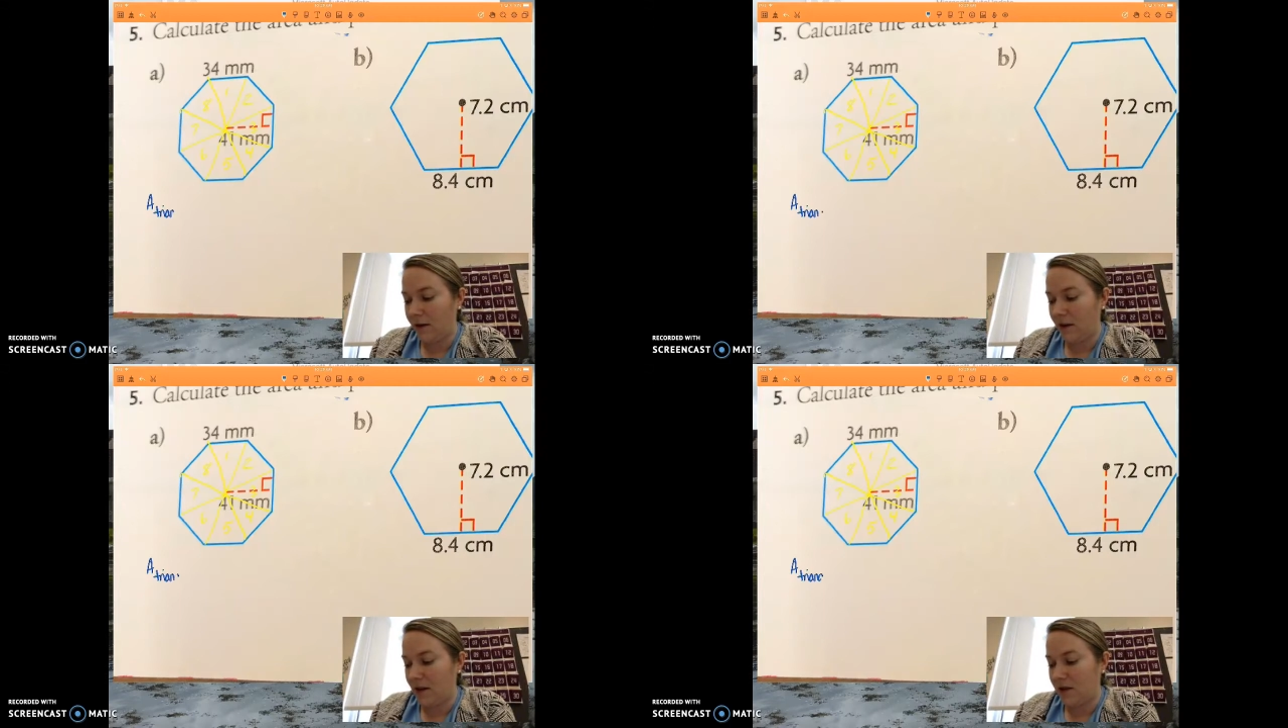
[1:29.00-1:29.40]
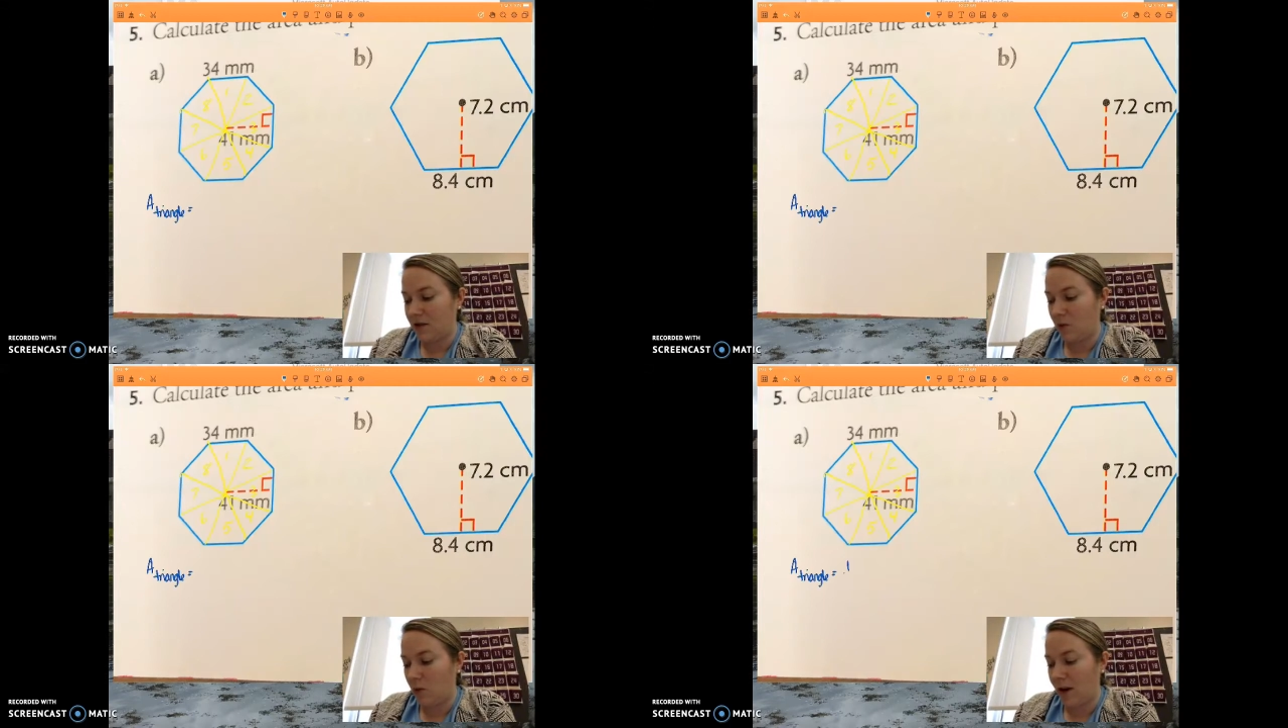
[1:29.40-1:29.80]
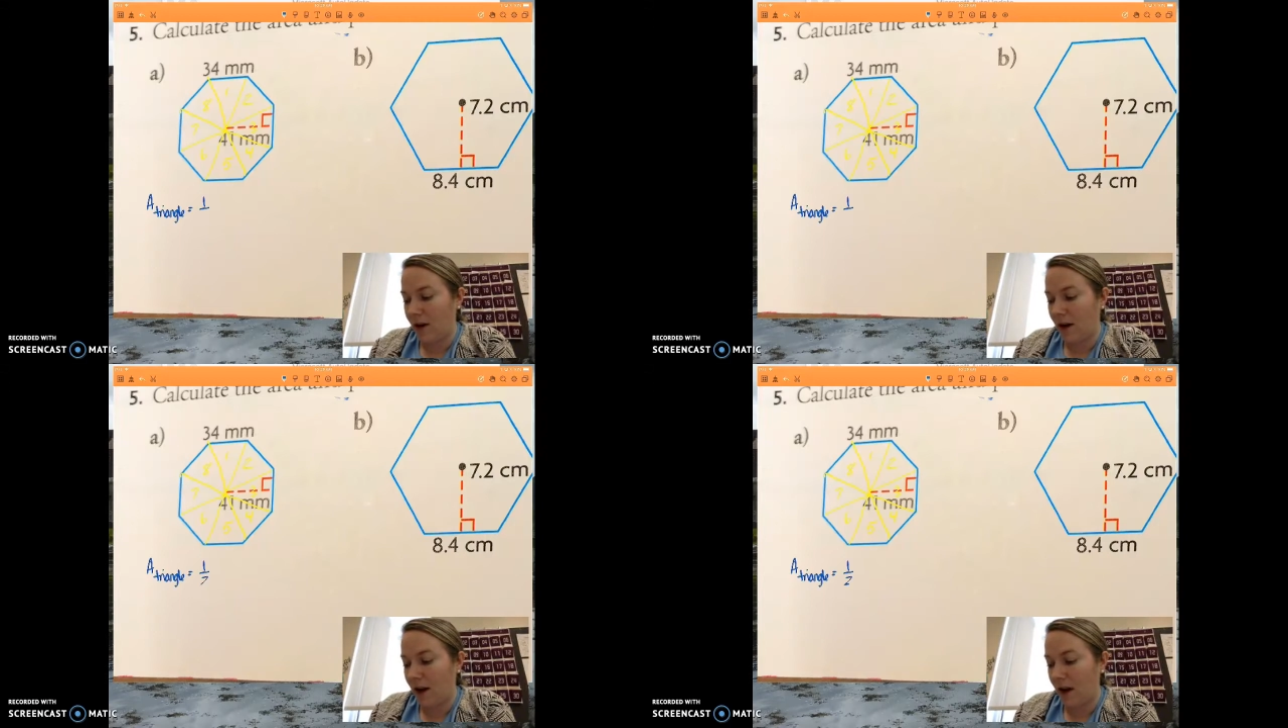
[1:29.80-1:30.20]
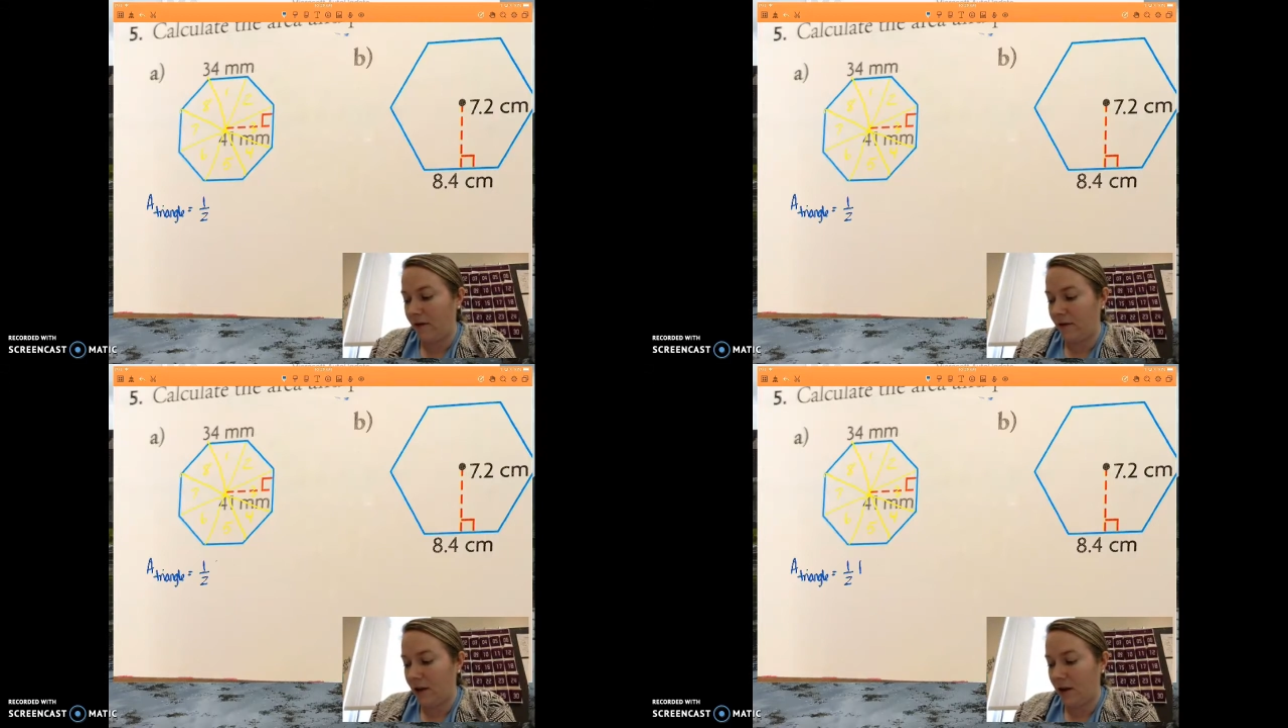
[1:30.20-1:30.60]
is
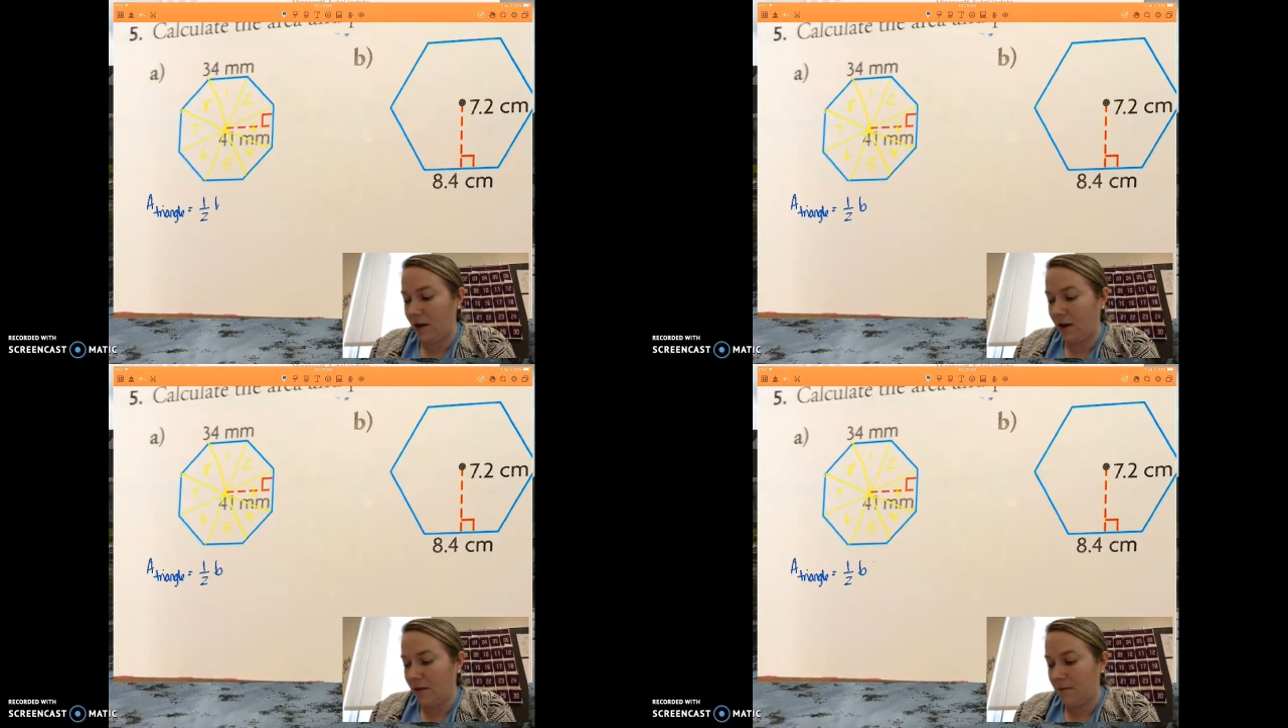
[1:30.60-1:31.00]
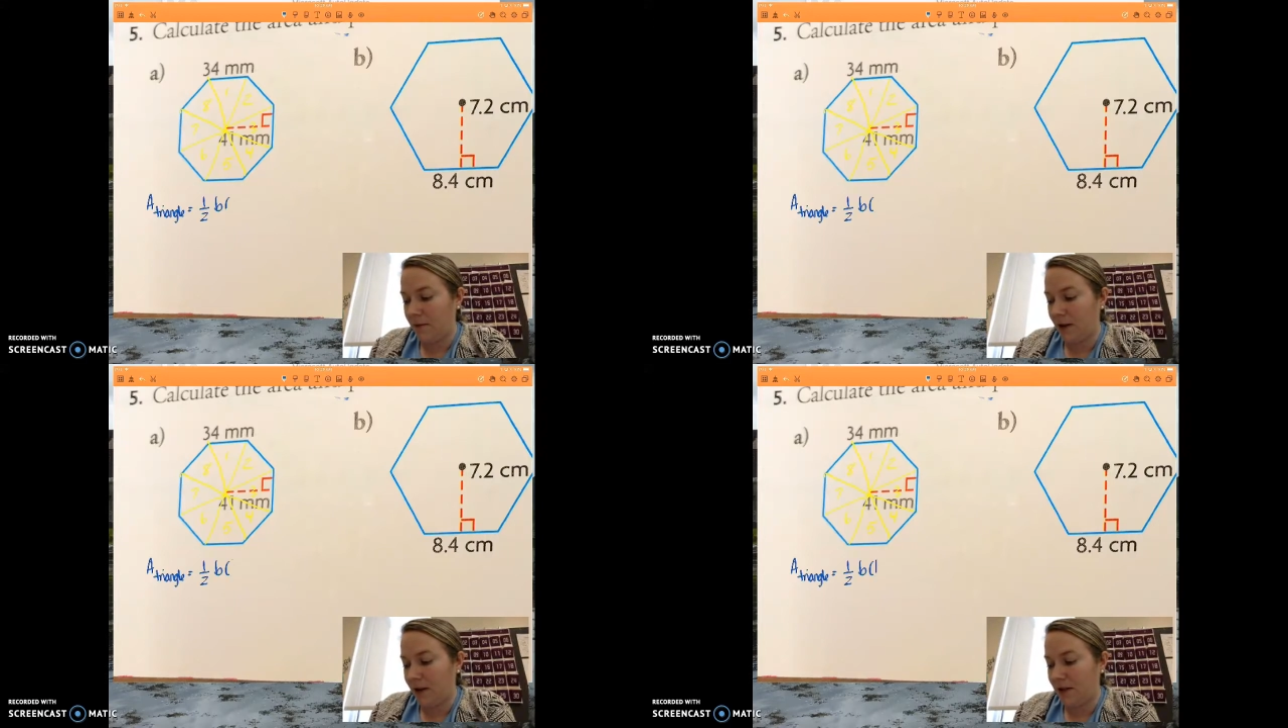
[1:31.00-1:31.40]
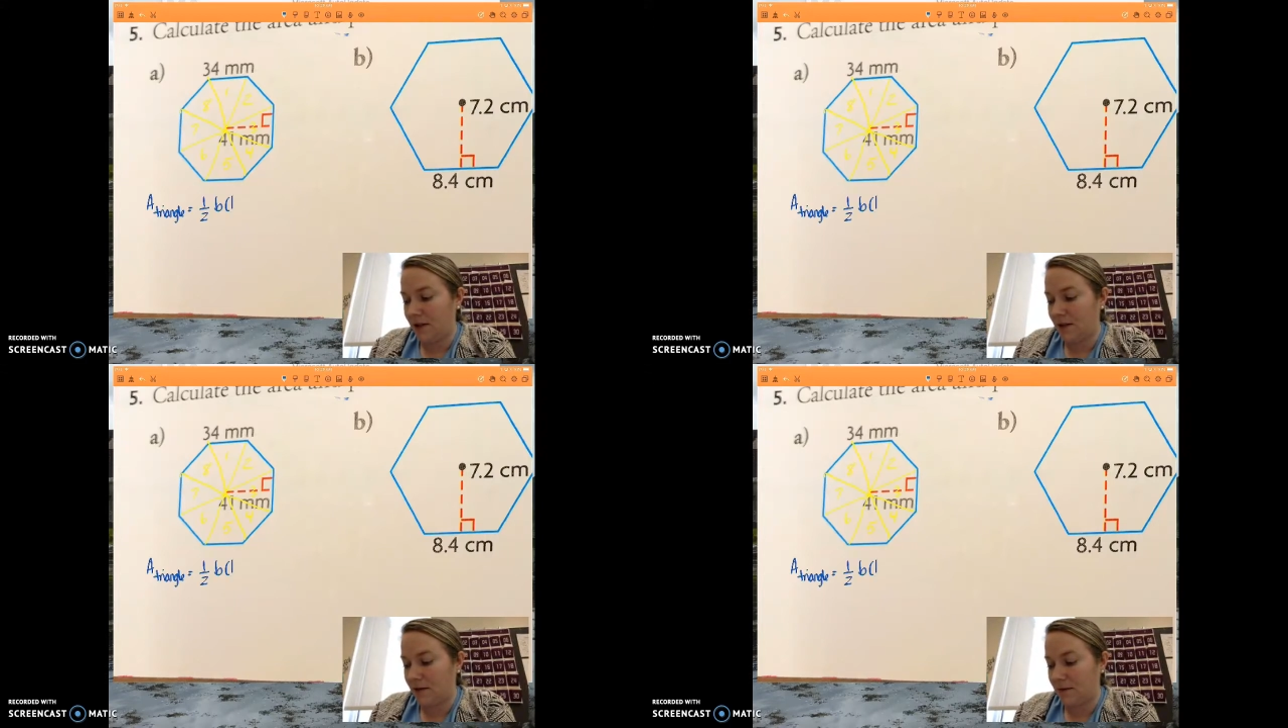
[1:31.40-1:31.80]
1/2 base,